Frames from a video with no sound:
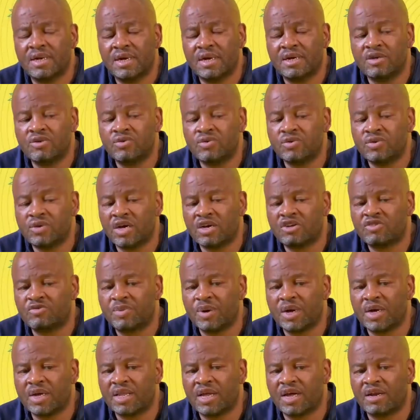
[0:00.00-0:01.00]
And you would
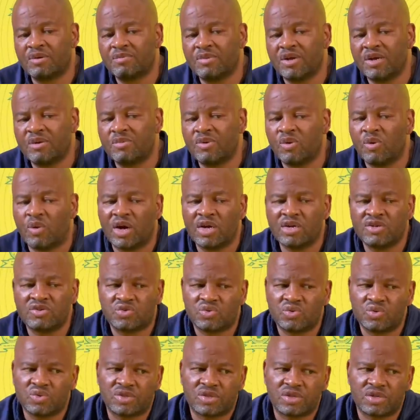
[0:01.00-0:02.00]
expect that maybe 1,
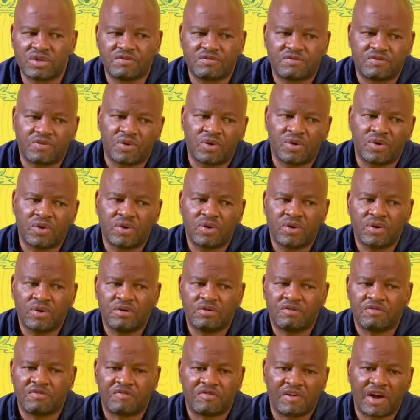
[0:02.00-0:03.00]
2, 3, 4,
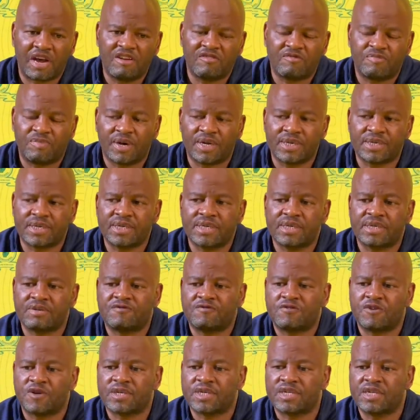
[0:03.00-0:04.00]
5 passes
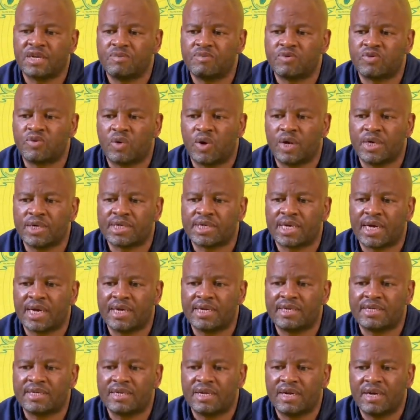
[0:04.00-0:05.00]
force them to one
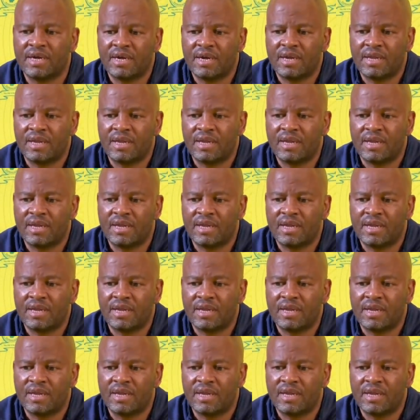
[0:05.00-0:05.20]
side,